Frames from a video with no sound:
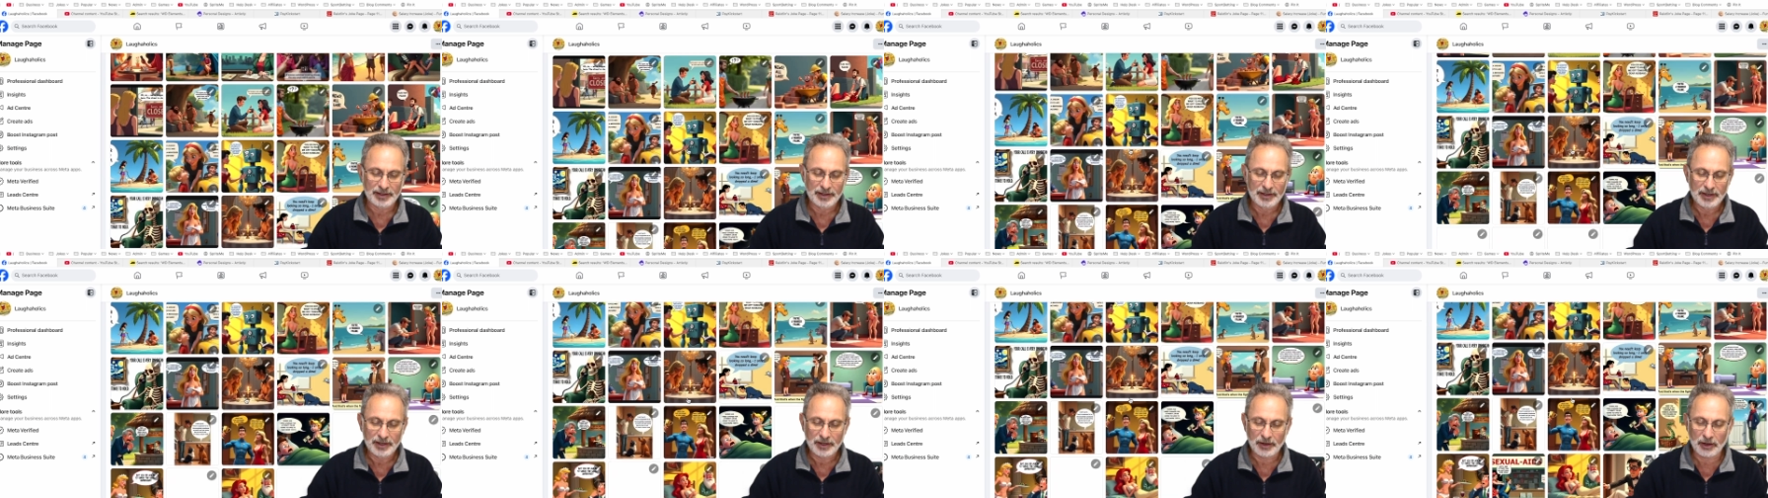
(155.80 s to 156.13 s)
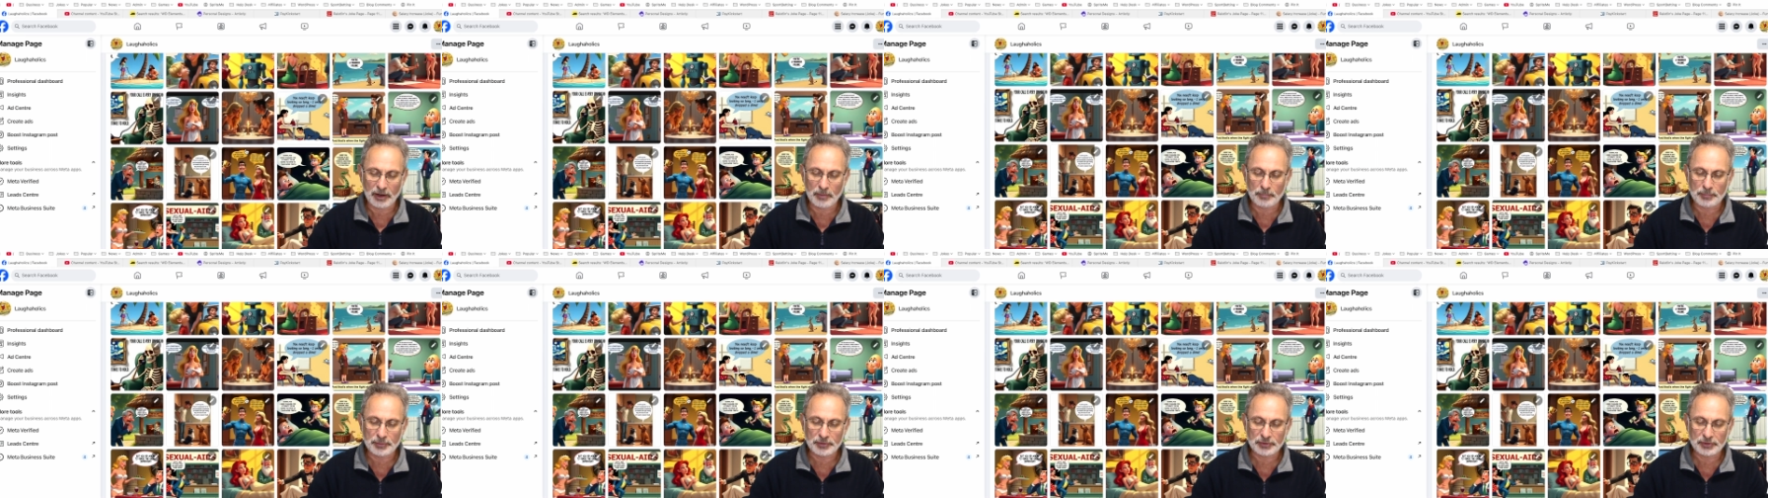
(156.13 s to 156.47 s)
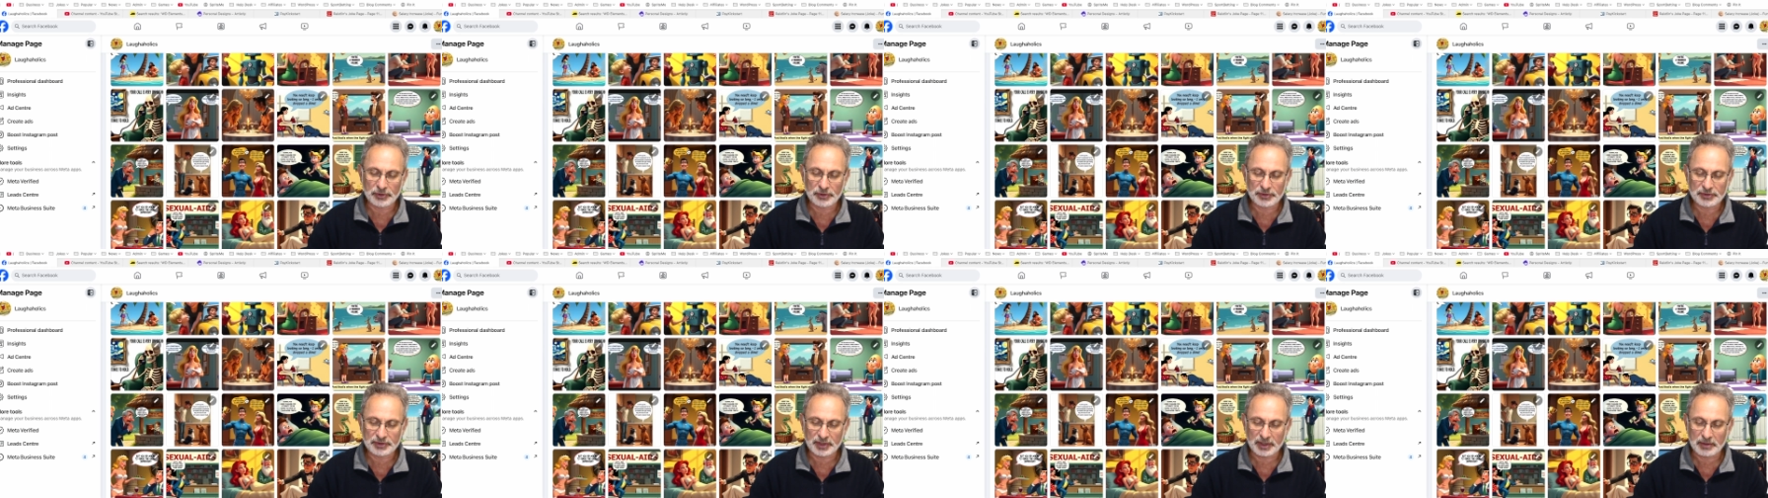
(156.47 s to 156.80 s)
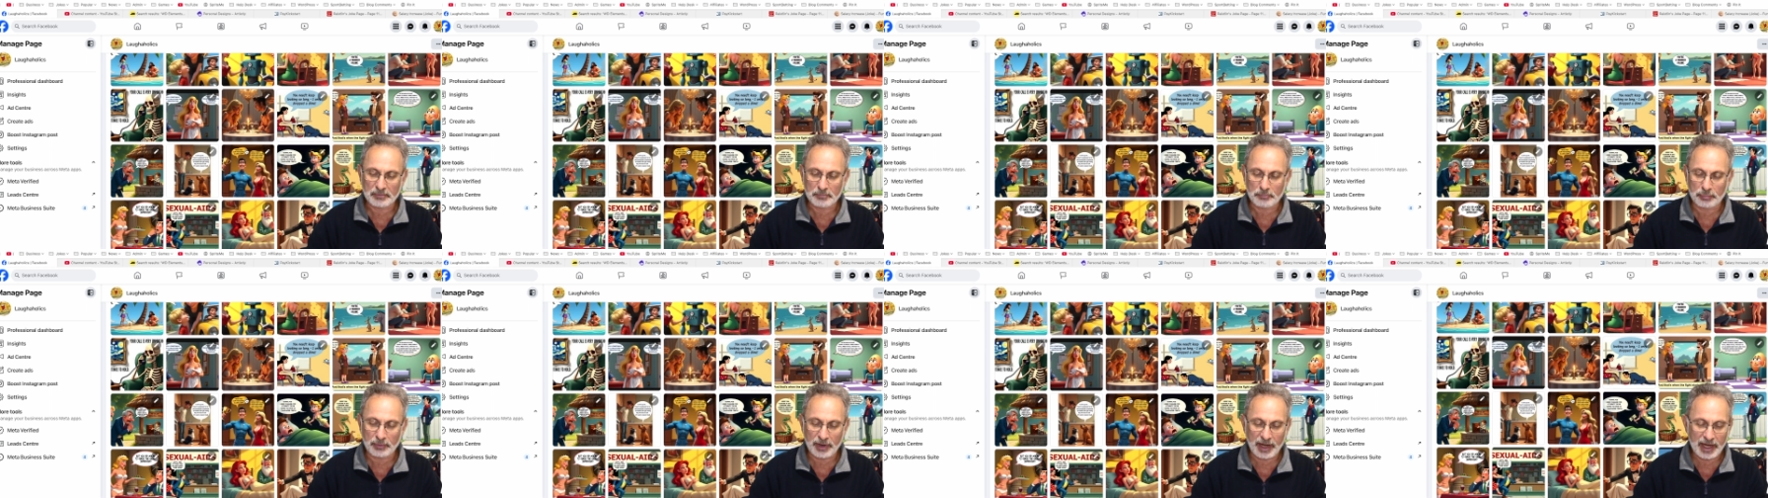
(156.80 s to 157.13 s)
I'm
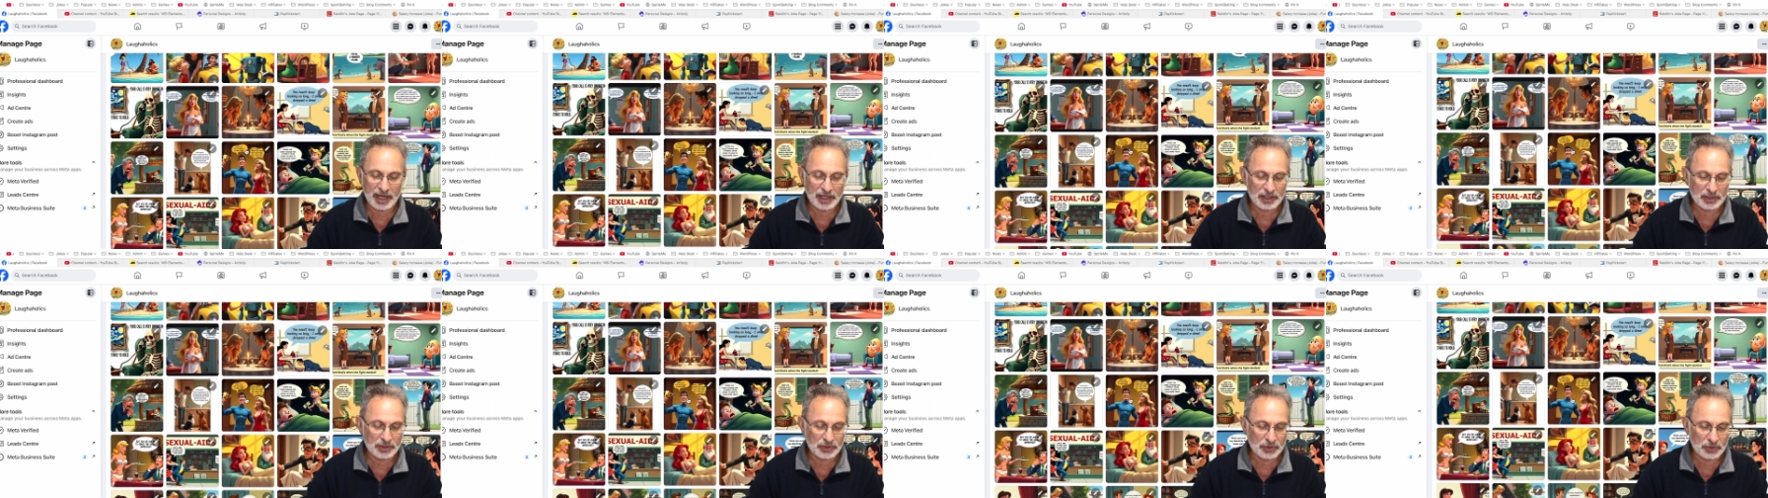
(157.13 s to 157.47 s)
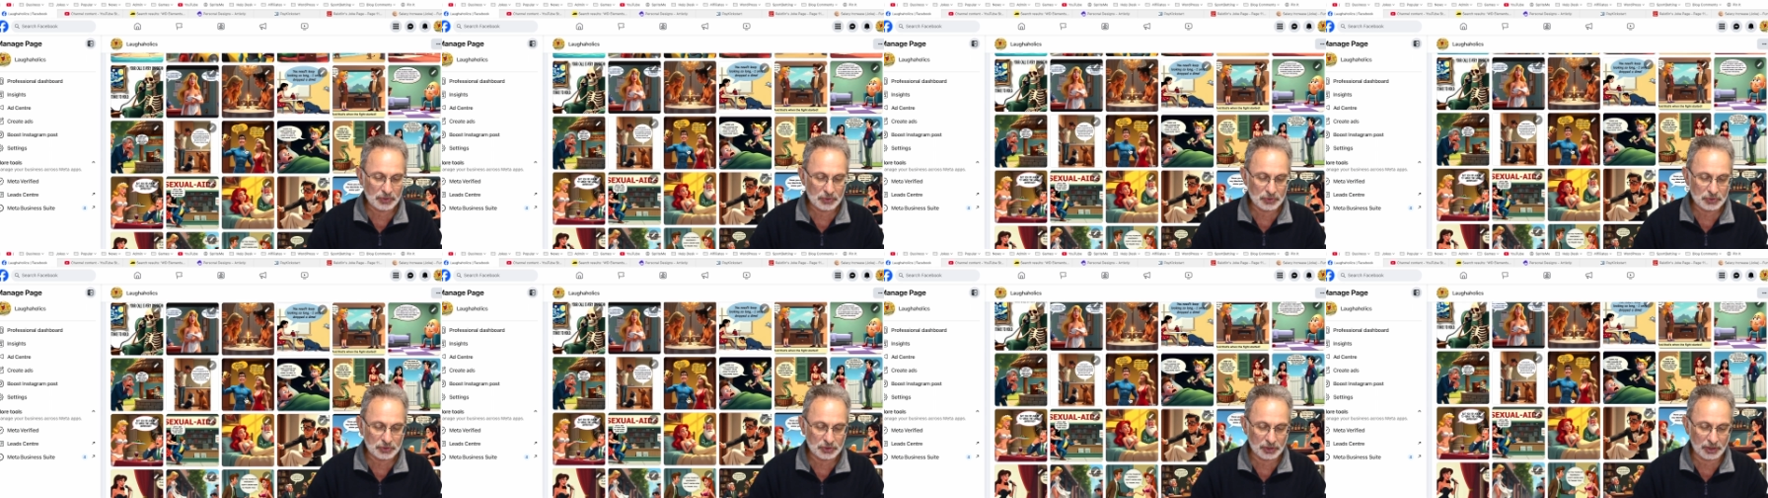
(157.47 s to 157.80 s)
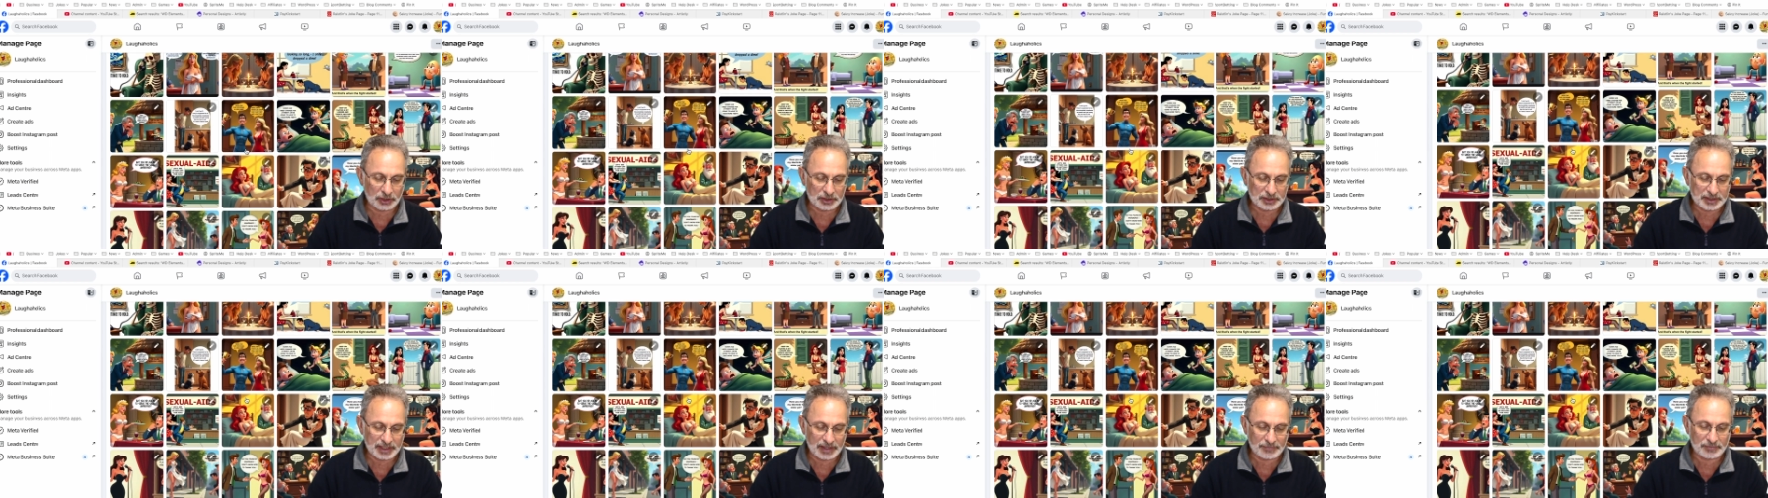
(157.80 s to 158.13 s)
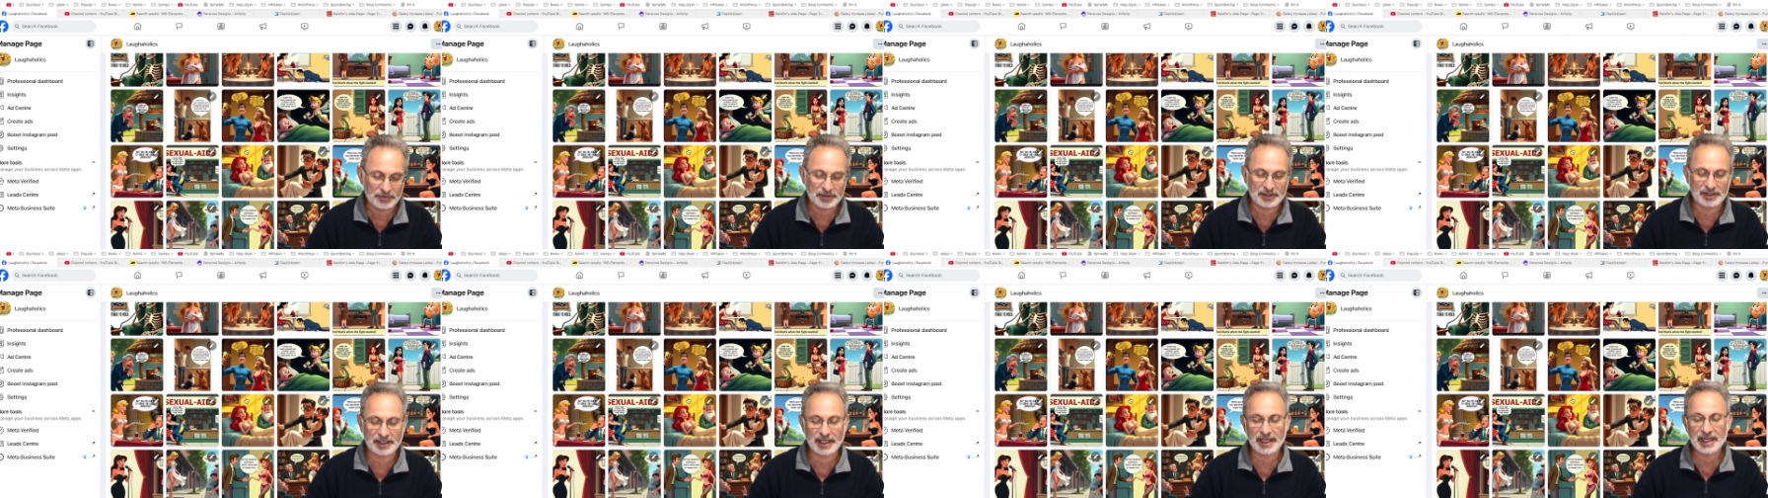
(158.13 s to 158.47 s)
producing brand new jokes never
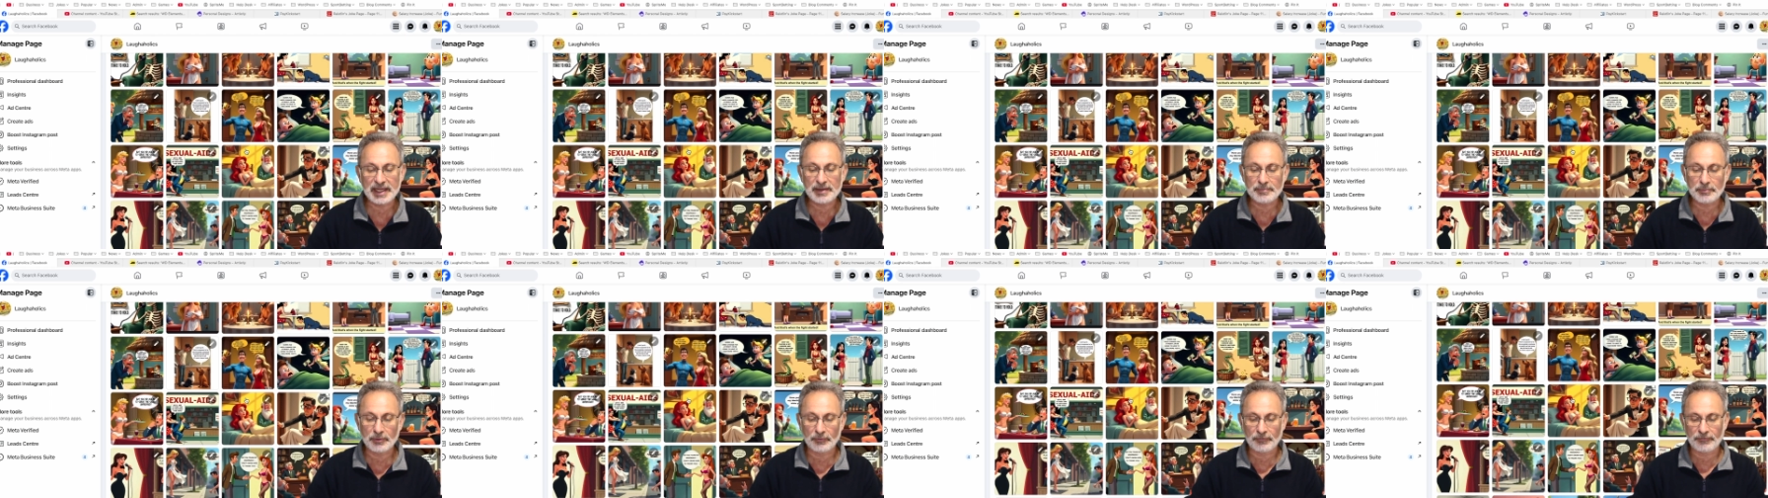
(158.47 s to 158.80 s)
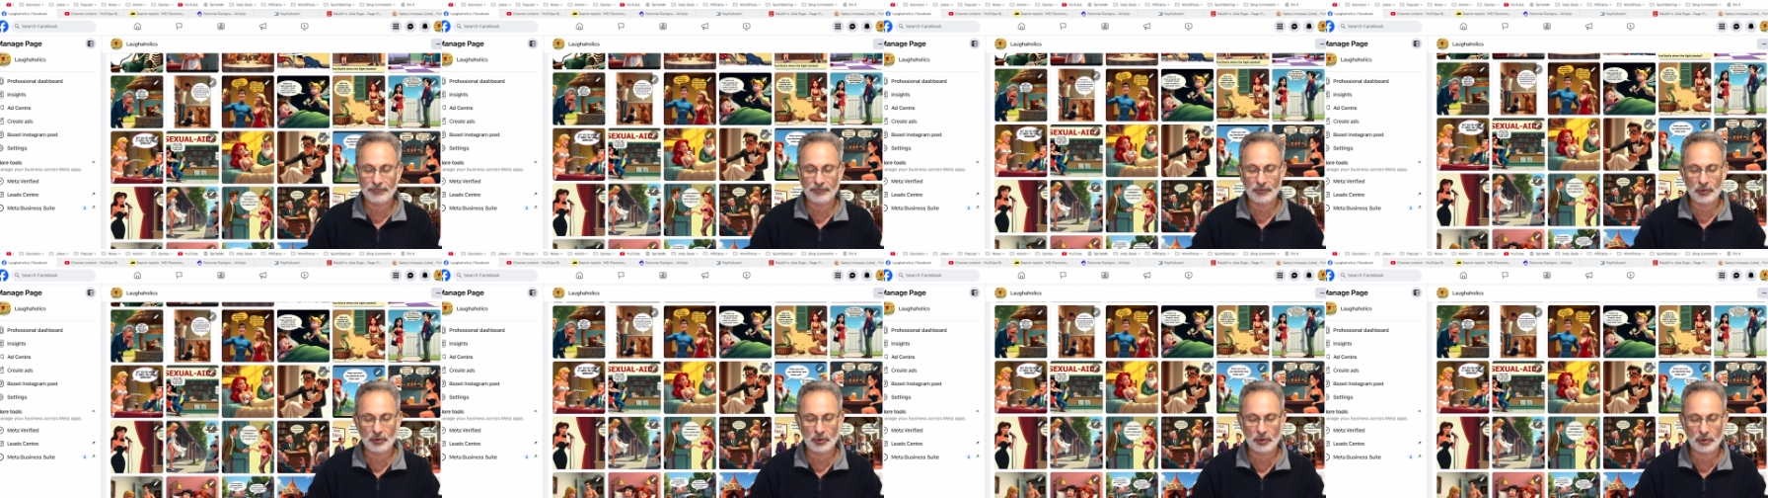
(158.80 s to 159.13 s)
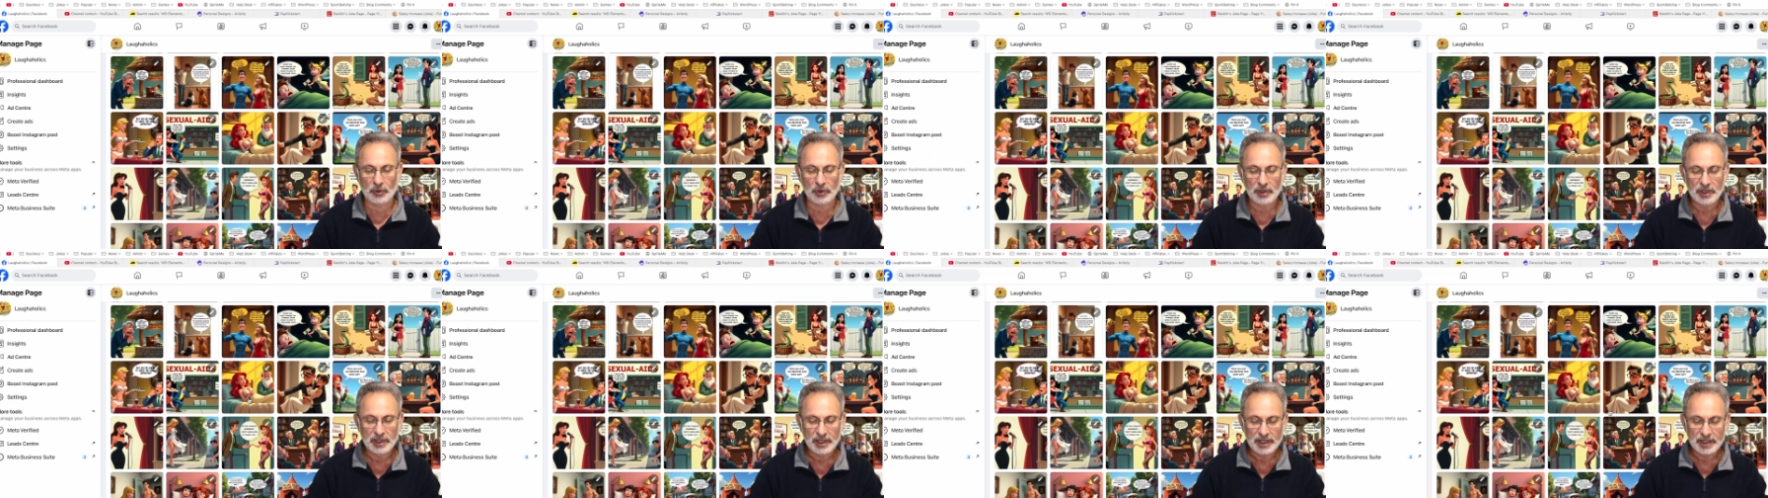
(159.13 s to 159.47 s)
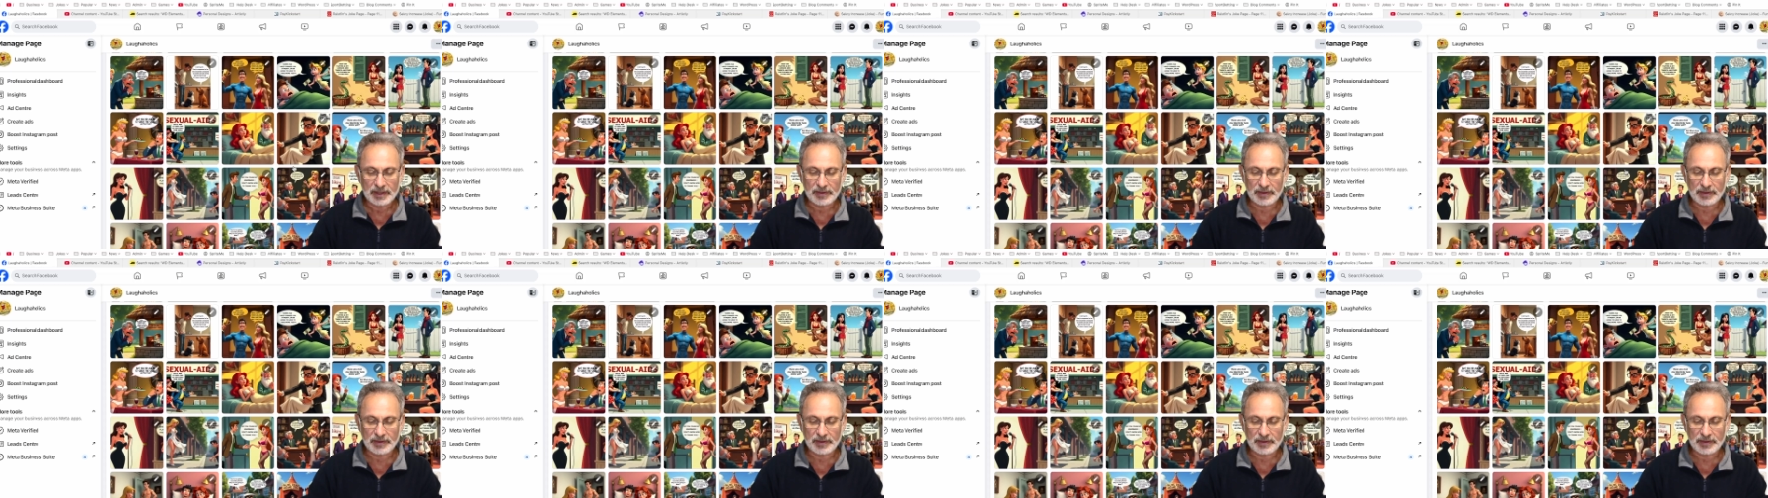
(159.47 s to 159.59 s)
seen before,